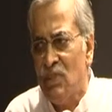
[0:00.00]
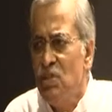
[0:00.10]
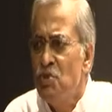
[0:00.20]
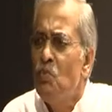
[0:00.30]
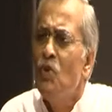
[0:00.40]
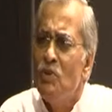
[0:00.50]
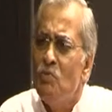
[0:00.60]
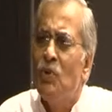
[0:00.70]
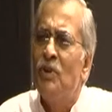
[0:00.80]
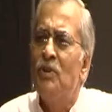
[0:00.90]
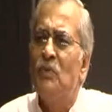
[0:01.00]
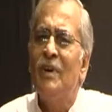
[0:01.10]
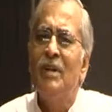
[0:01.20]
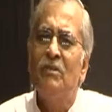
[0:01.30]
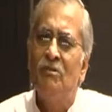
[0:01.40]
is more important
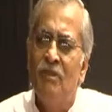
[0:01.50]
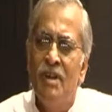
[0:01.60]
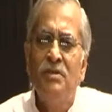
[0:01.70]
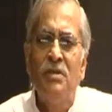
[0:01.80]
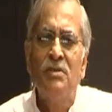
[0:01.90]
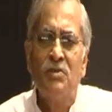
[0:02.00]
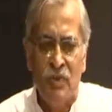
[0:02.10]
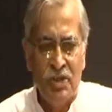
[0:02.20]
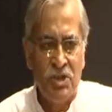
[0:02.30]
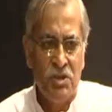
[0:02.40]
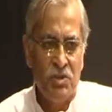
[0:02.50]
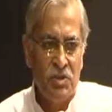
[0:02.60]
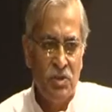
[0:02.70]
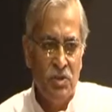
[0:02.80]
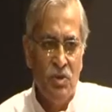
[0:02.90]
when it raises
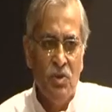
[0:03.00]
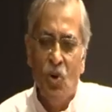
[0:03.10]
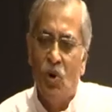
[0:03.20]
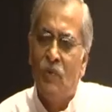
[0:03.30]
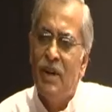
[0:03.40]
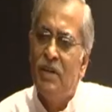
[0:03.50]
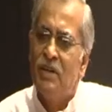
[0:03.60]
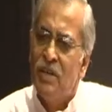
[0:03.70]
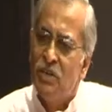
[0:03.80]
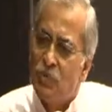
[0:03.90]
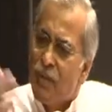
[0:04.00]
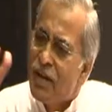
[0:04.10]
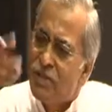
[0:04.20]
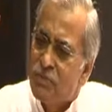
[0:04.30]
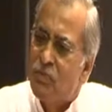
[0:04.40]
questions or when it
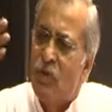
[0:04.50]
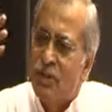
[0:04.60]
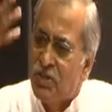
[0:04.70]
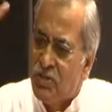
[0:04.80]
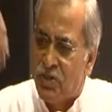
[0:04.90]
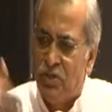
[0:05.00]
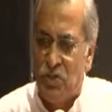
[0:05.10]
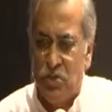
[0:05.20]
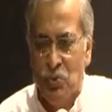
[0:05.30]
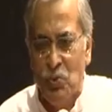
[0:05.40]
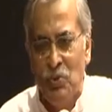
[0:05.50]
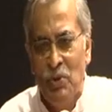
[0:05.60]
inspires some questions in you.